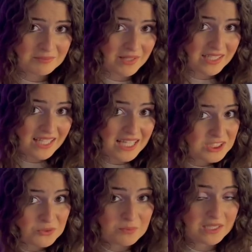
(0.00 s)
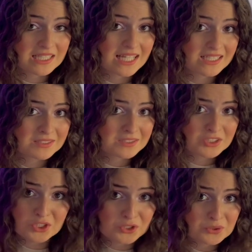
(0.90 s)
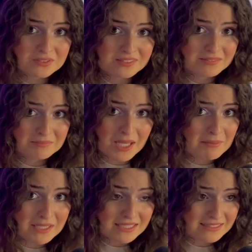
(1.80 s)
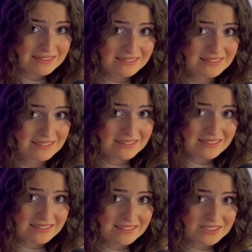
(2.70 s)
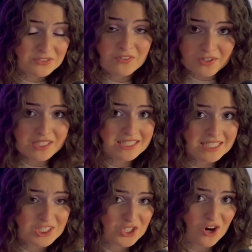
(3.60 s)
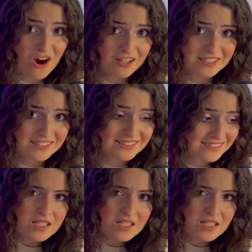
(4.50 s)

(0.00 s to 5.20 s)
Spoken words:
My guess would be like two, maybe? It's a very niche honor.